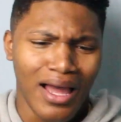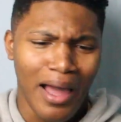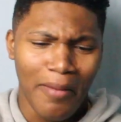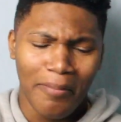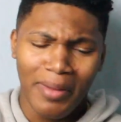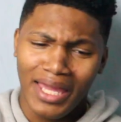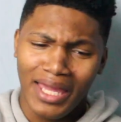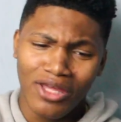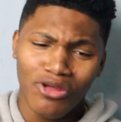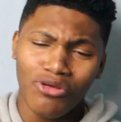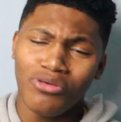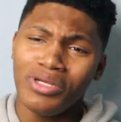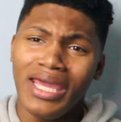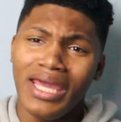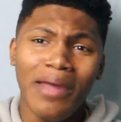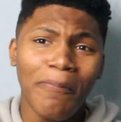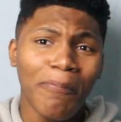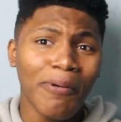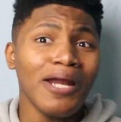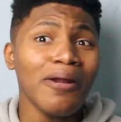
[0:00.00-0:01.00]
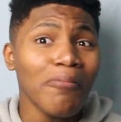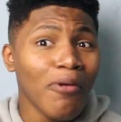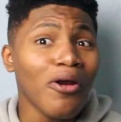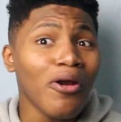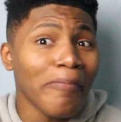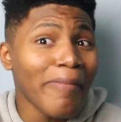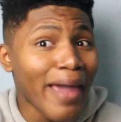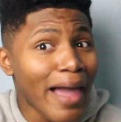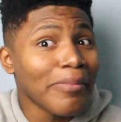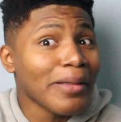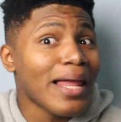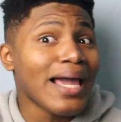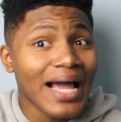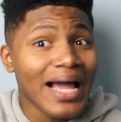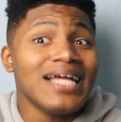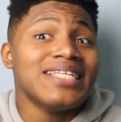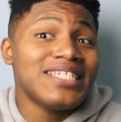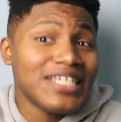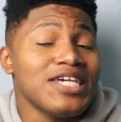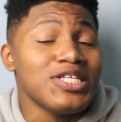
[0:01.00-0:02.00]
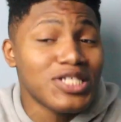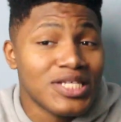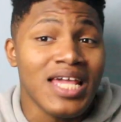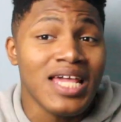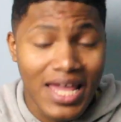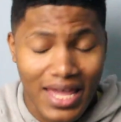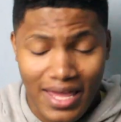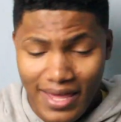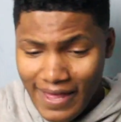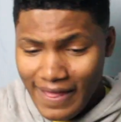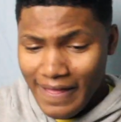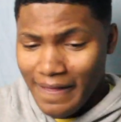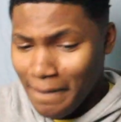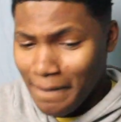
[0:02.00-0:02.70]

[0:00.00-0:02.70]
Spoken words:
I mean, you did put him on the map, like I just said.